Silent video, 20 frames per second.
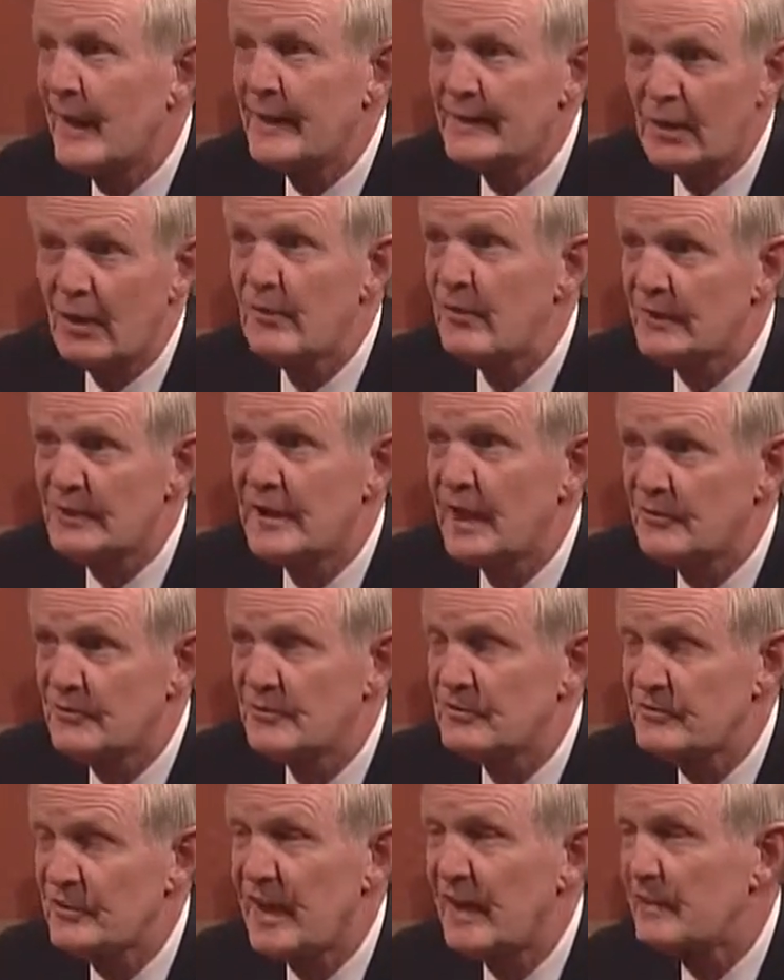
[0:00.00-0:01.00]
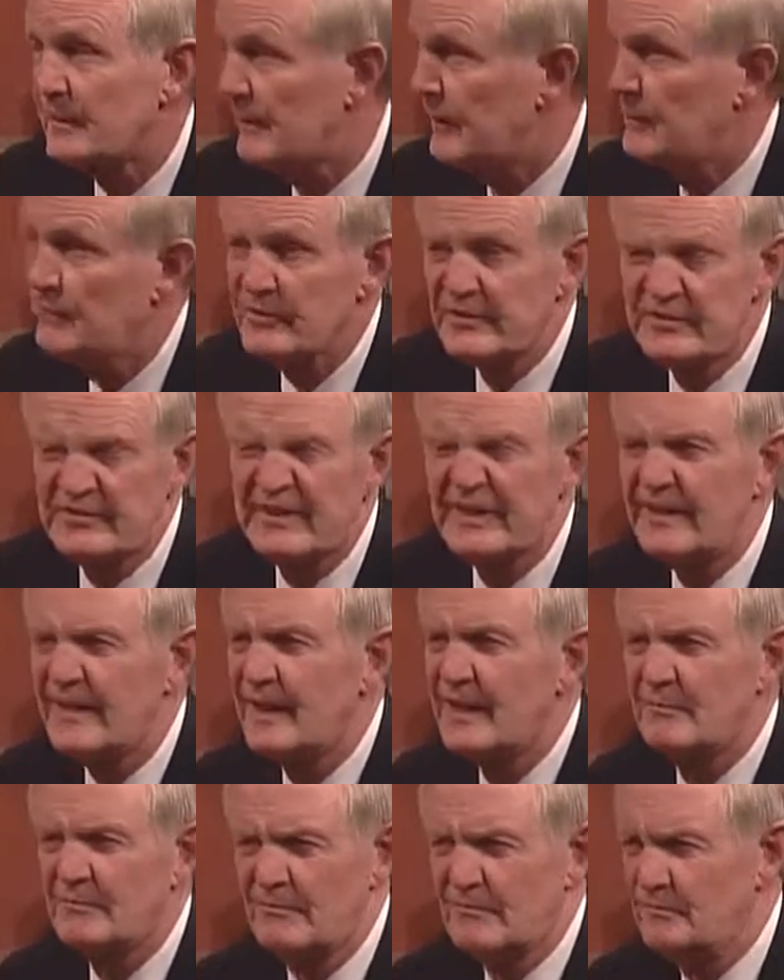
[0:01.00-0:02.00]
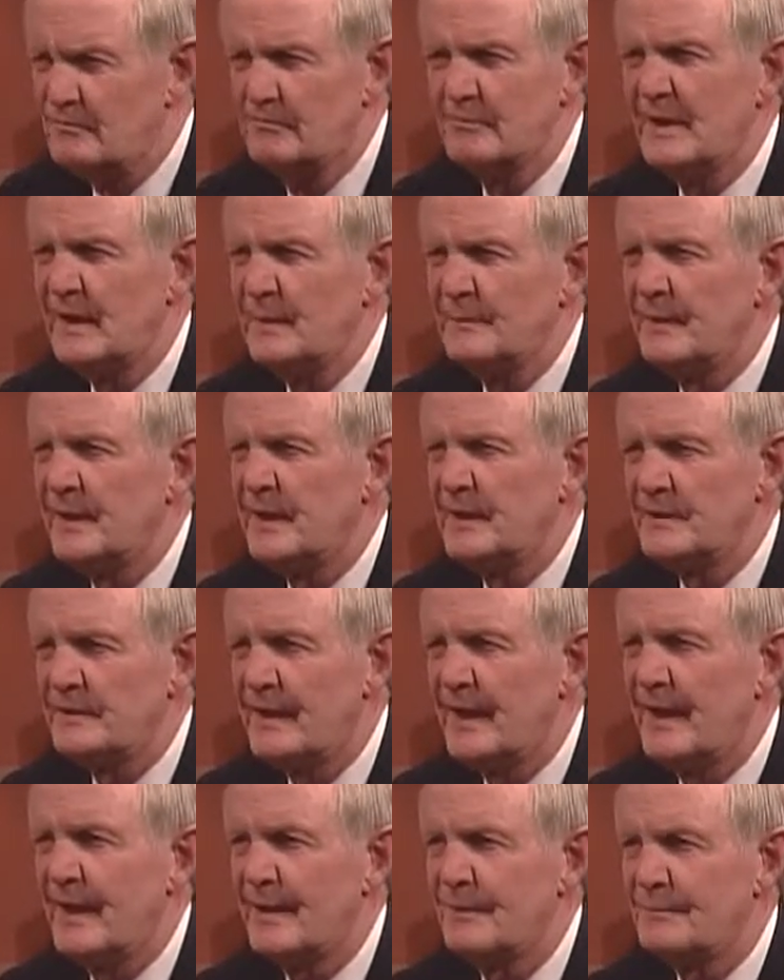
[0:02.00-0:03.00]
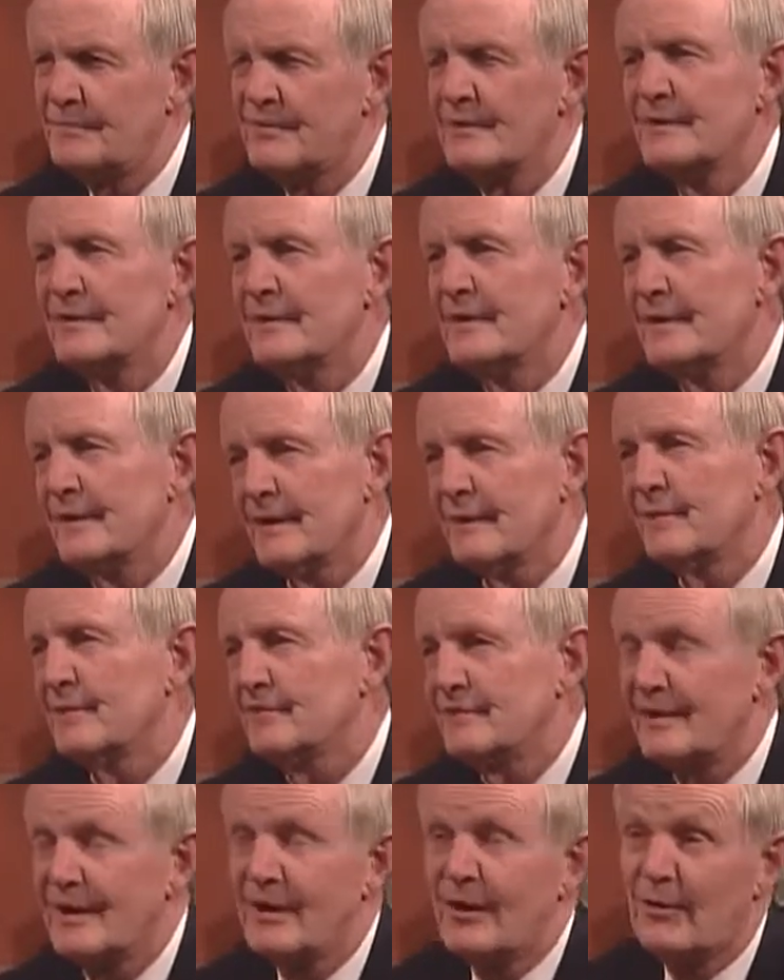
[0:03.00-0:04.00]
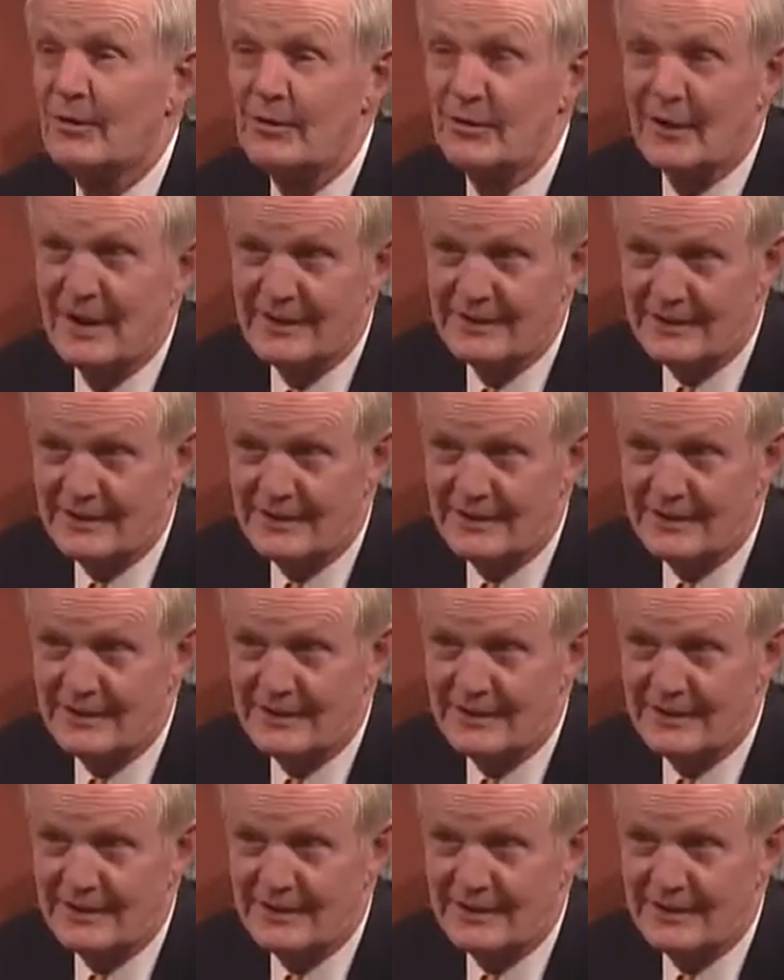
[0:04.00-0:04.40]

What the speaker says: I know the tetracycline, we see that many, many times, and we say, oh, you had